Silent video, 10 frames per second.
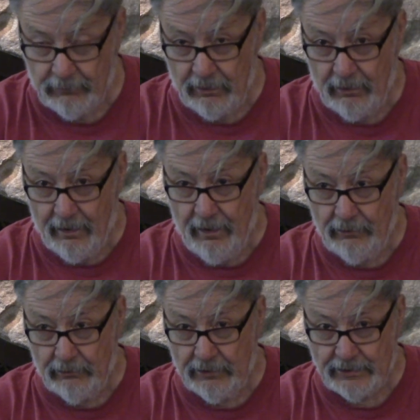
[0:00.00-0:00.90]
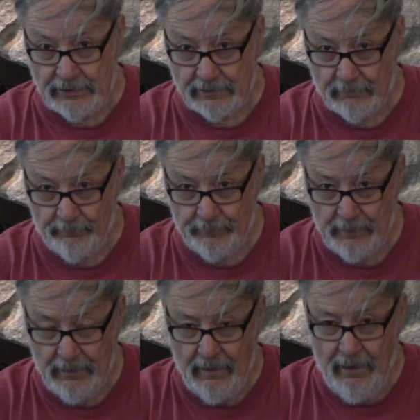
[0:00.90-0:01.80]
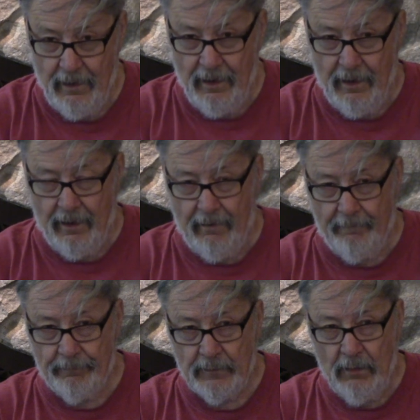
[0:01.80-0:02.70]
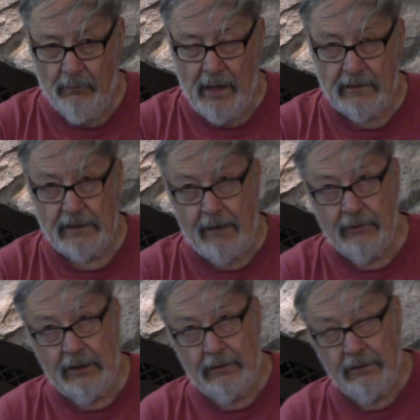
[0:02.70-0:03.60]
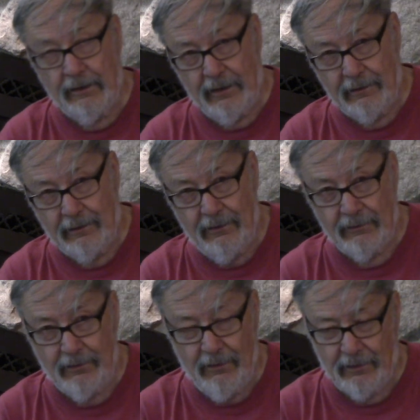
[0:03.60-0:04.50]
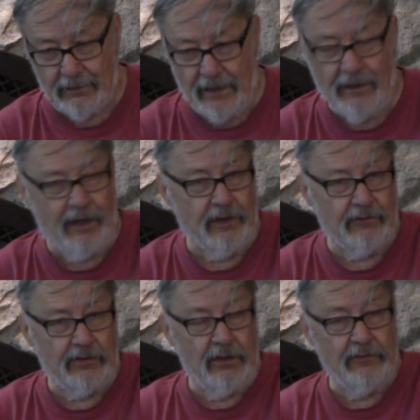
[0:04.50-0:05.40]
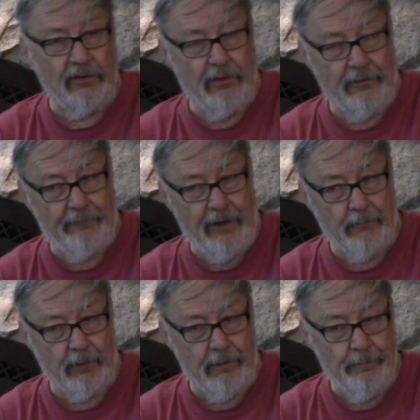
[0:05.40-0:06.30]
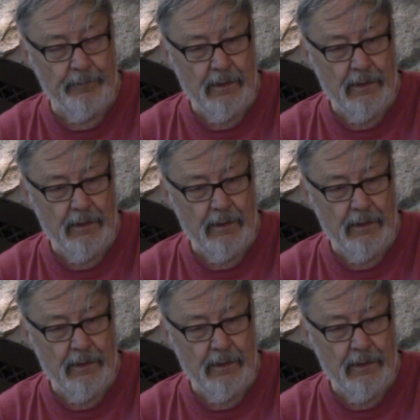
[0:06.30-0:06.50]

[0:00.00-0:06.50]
during archery season. By the time you get to the gun hunting season in November,